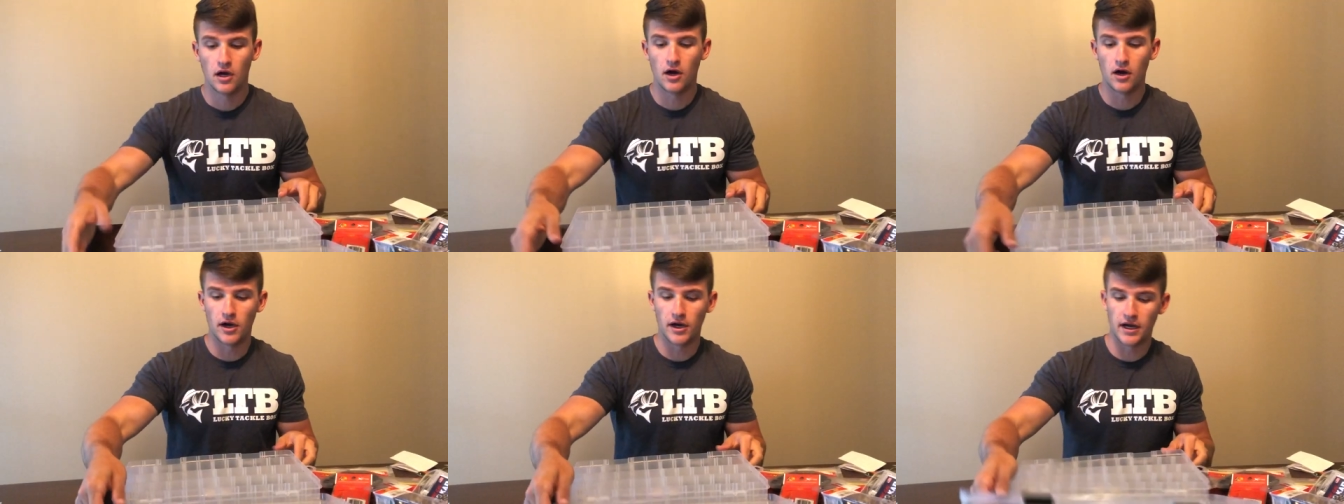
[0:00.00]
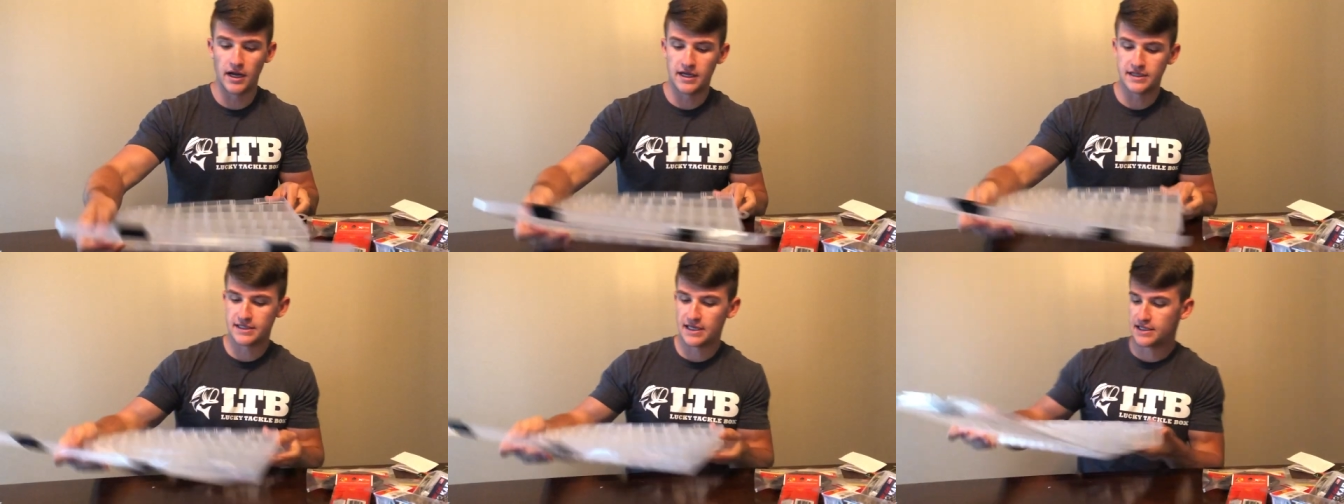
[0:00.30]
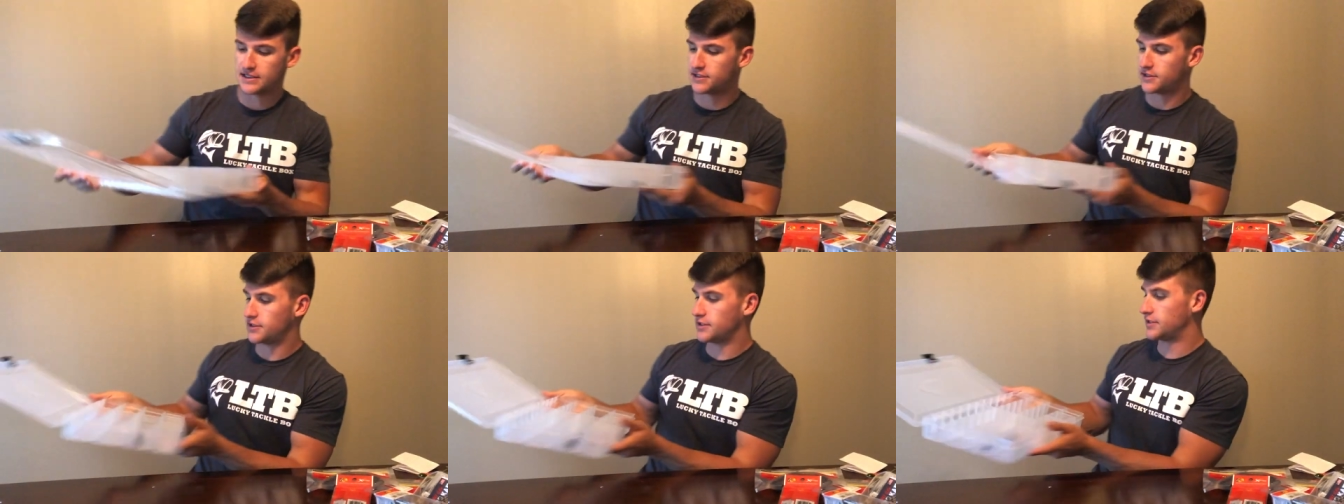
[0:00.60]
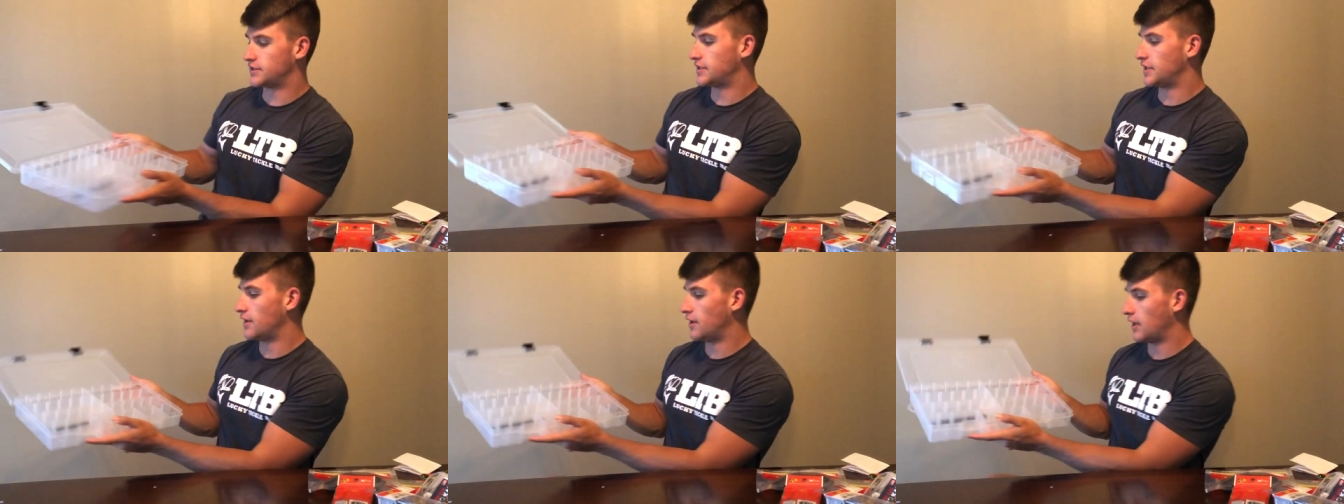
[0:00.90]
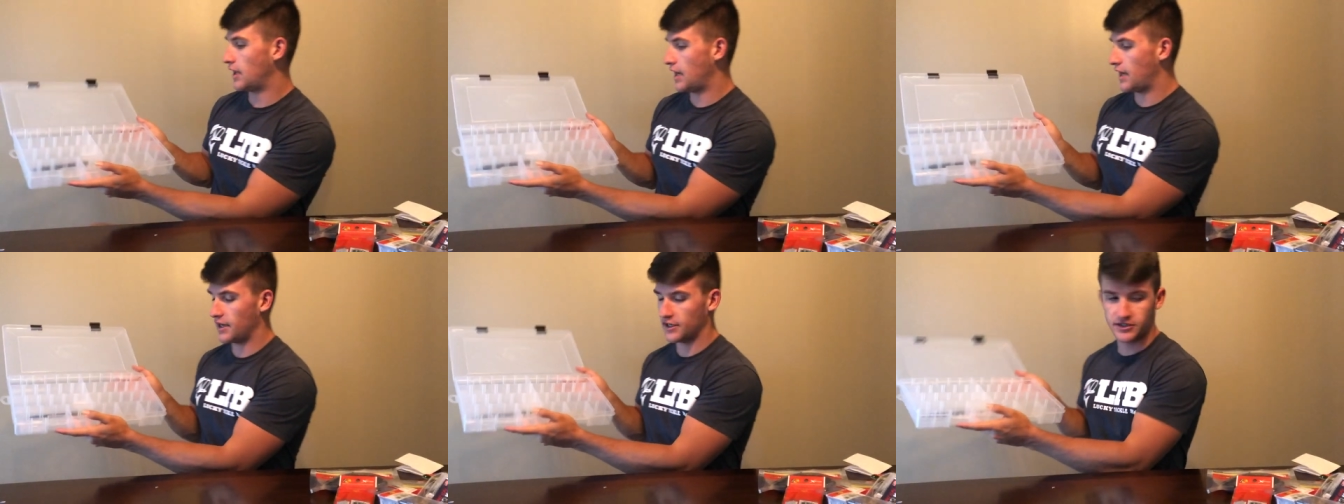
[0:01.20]
All right guys, as you can
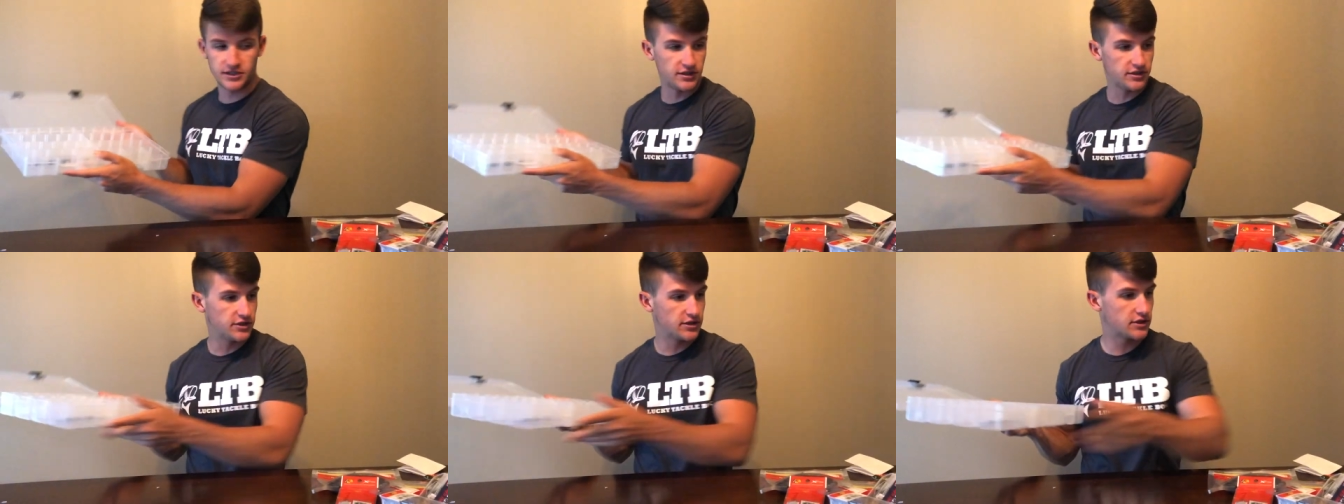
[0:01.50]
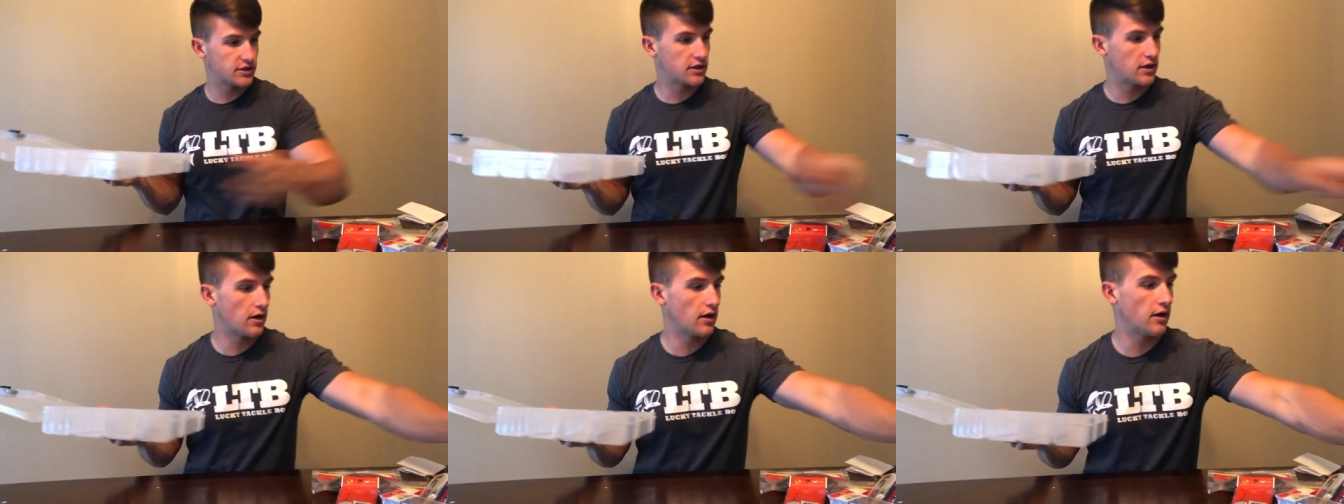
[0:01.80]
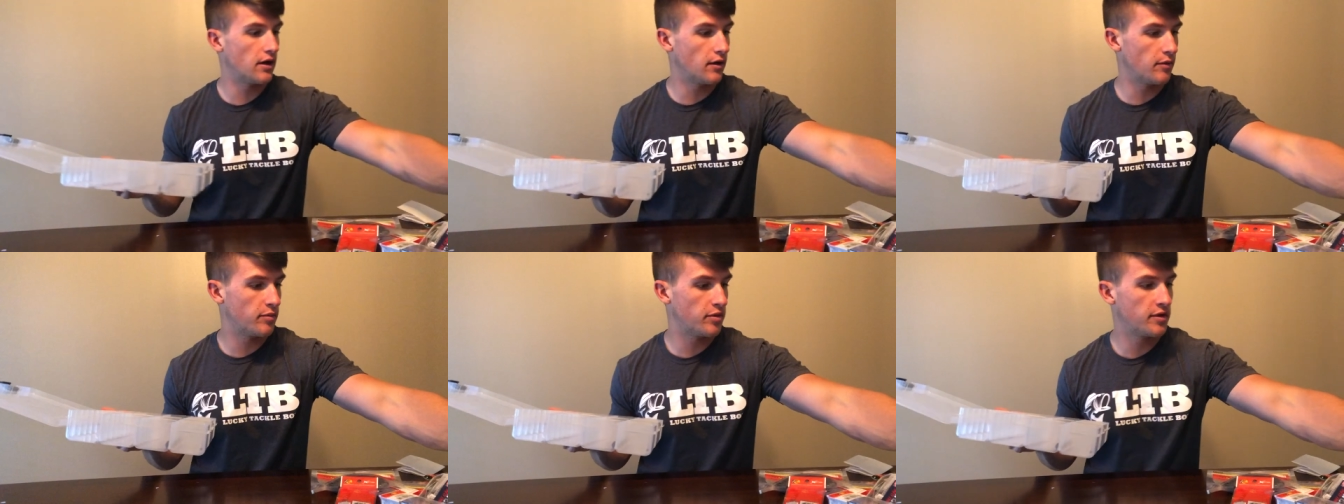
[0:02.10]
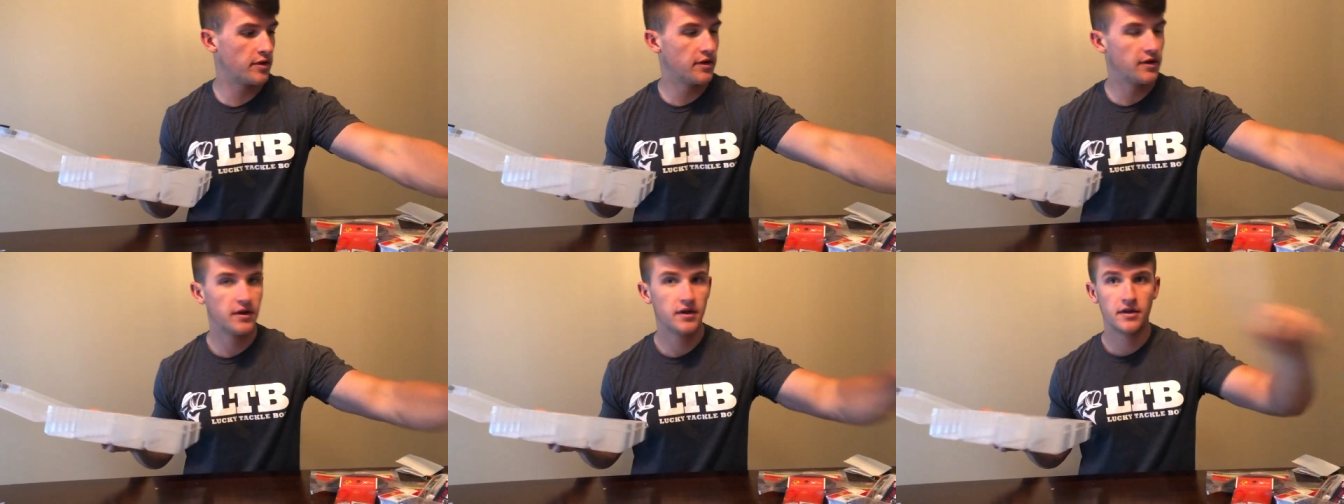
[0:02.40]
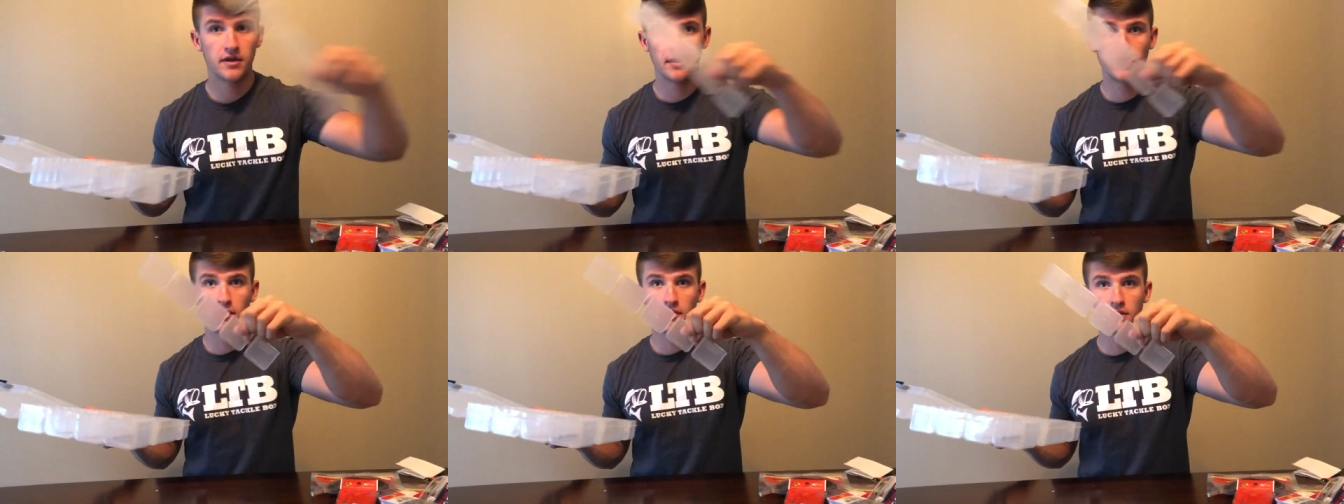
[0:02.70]
tell, I actually just cut up
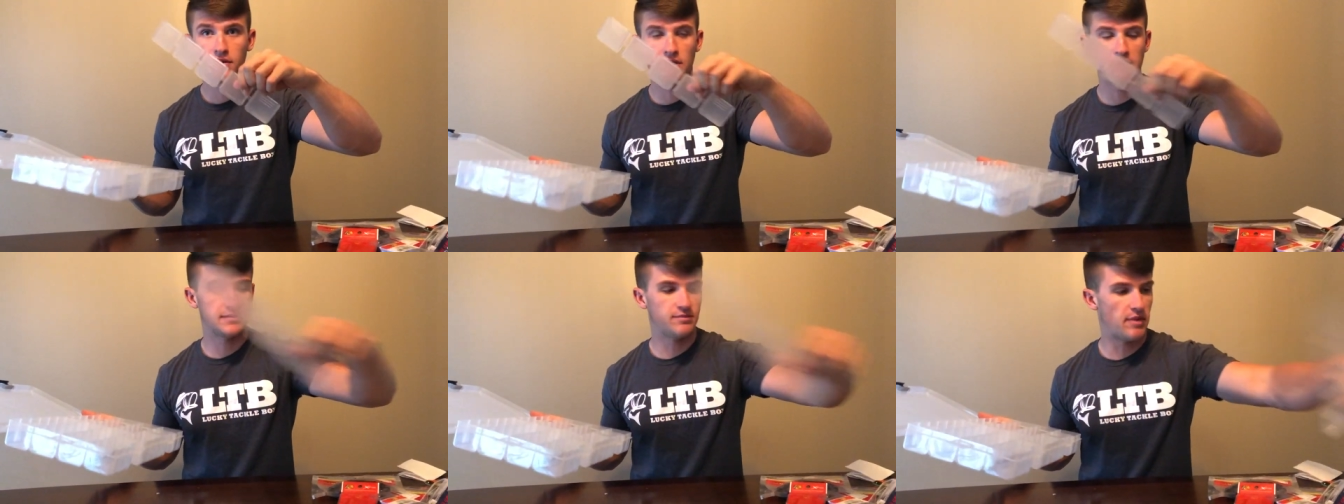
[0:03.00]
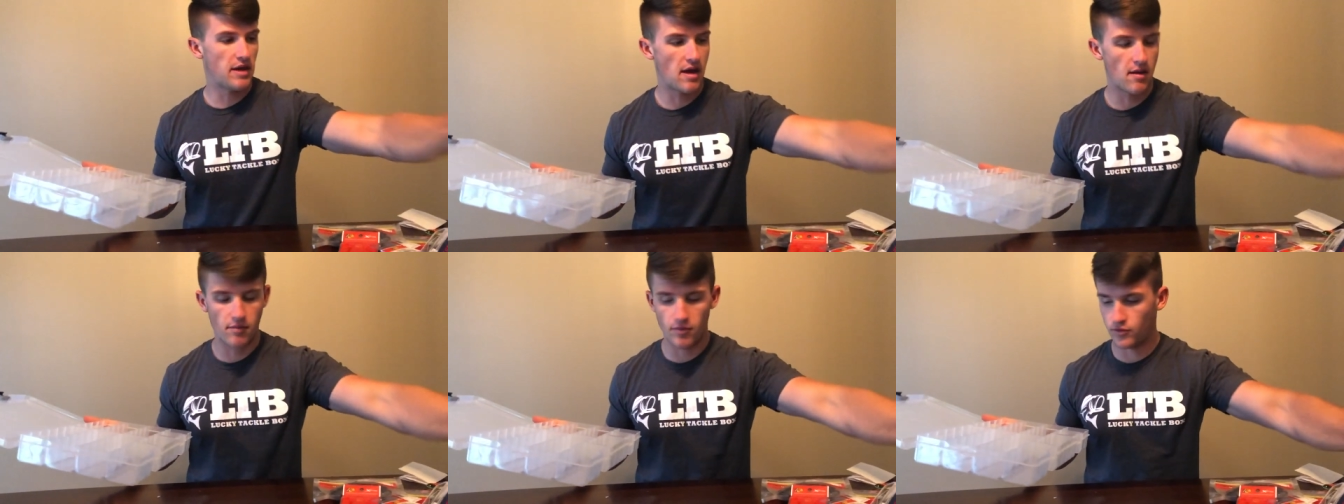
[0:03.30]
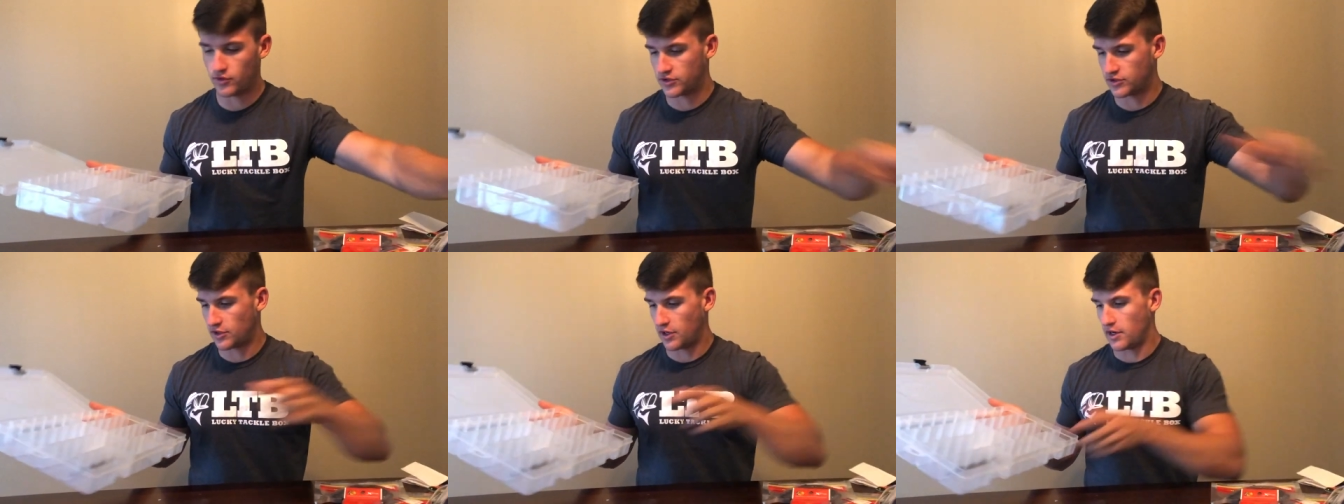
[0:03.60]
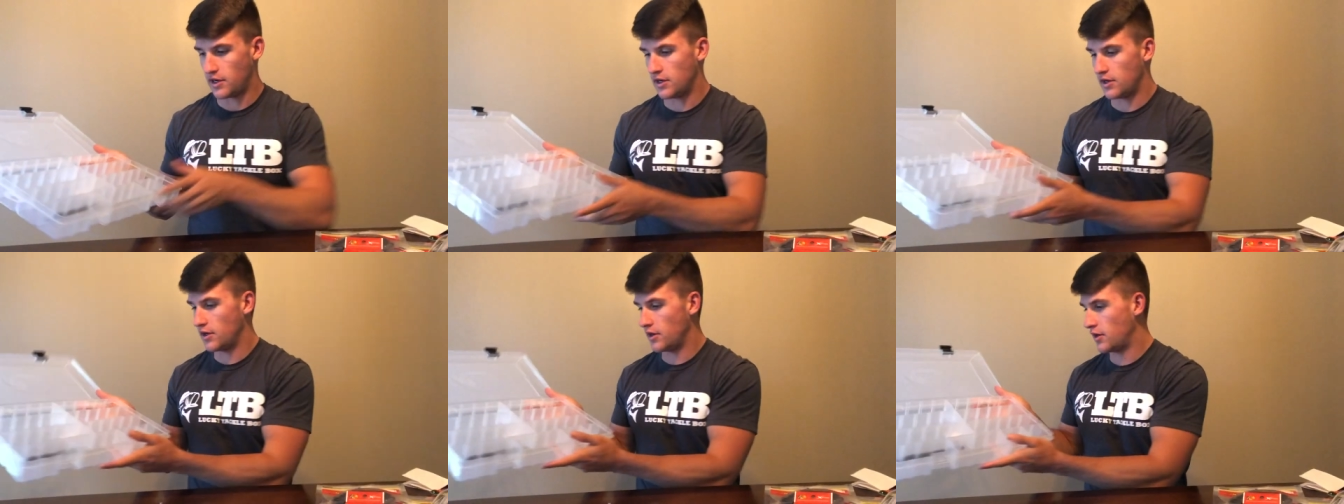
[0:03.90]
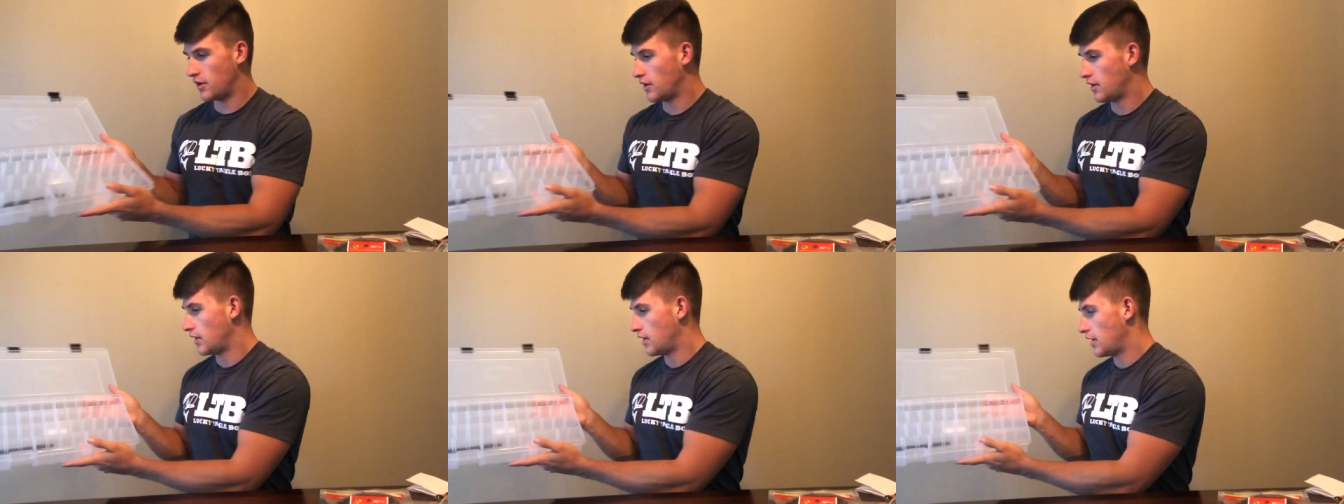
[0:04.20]
these bad boys right
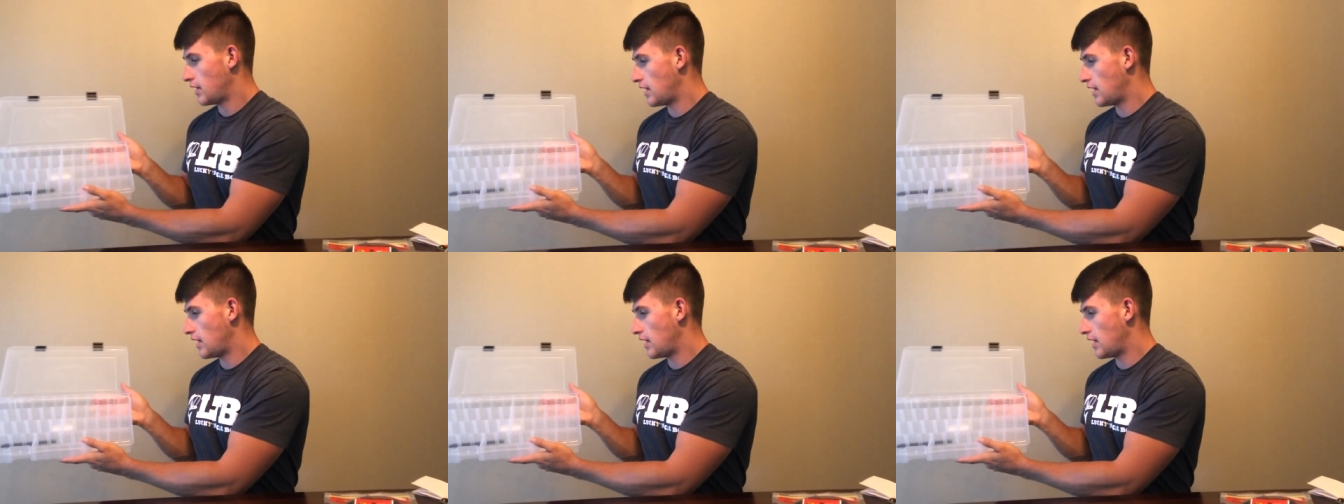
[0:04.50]
here.